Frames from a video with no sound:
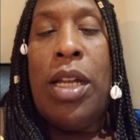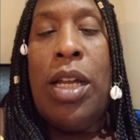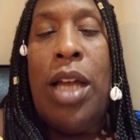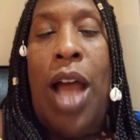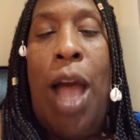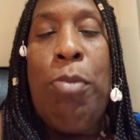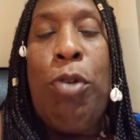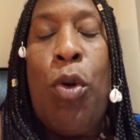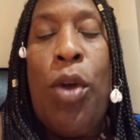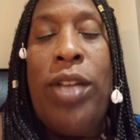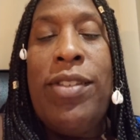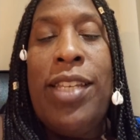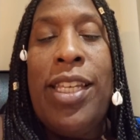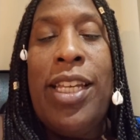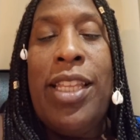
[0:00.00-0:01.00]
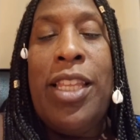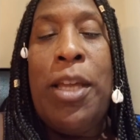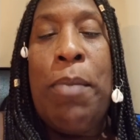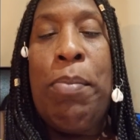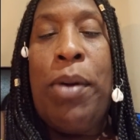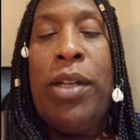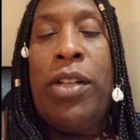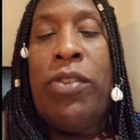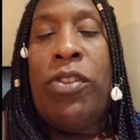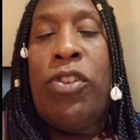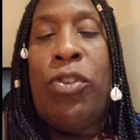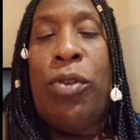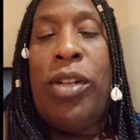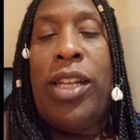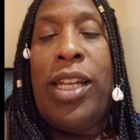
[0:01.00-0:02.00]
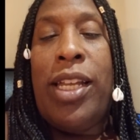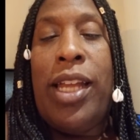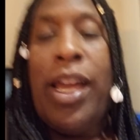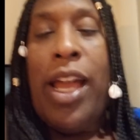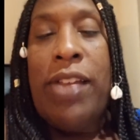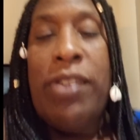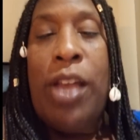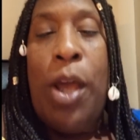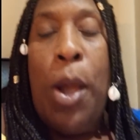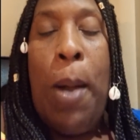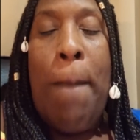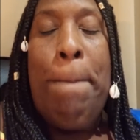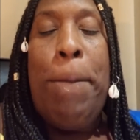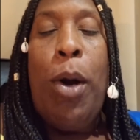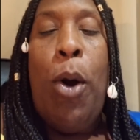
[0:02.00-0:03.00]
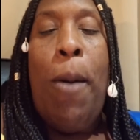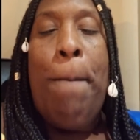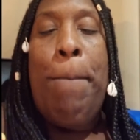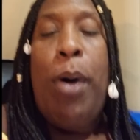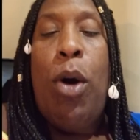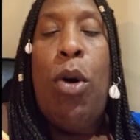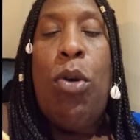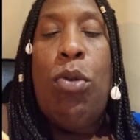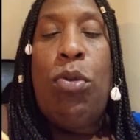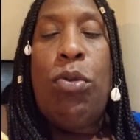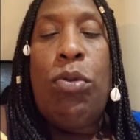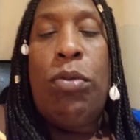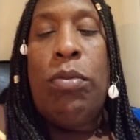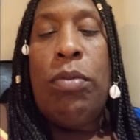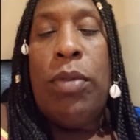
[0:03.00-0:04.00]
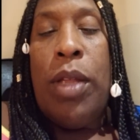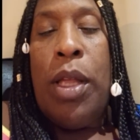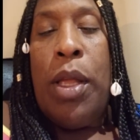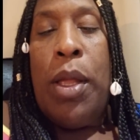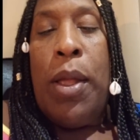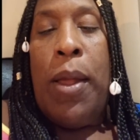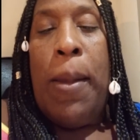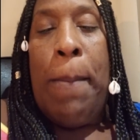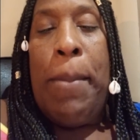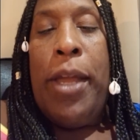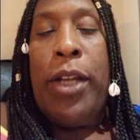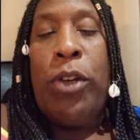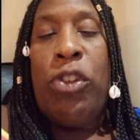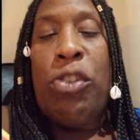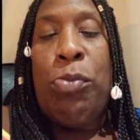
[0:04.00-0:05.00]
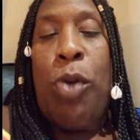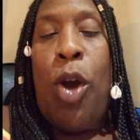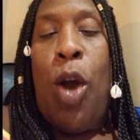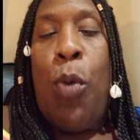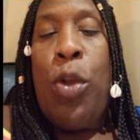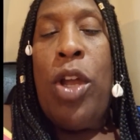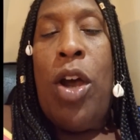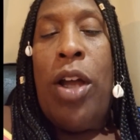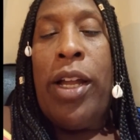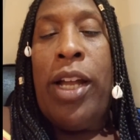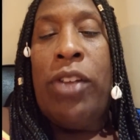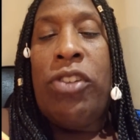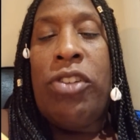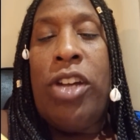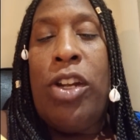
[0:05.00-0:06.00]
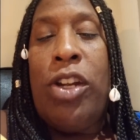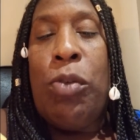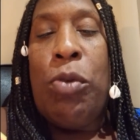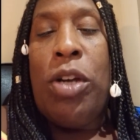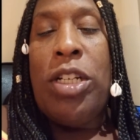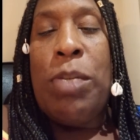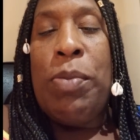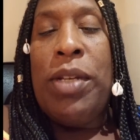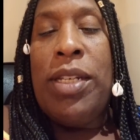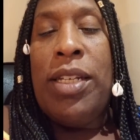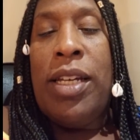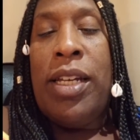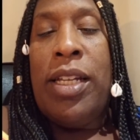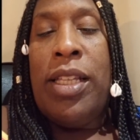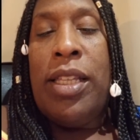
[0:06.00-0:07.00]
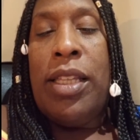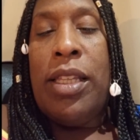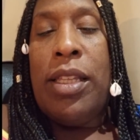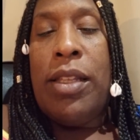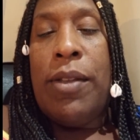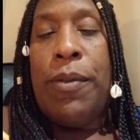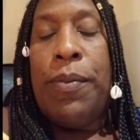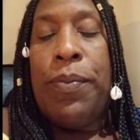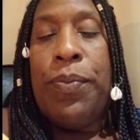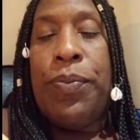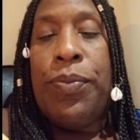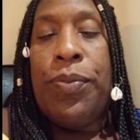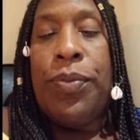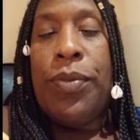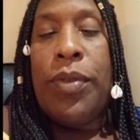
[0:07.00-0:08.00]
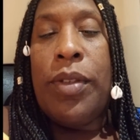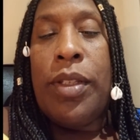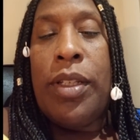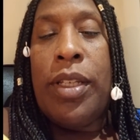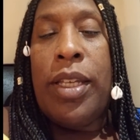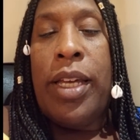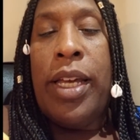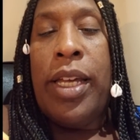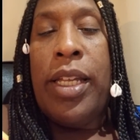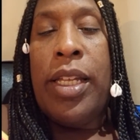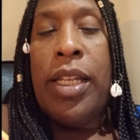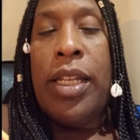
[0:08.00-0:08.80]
I'm going to get the abundance to join the class. Boom, boom. Big or small, we all got shadow work to be done. Okay.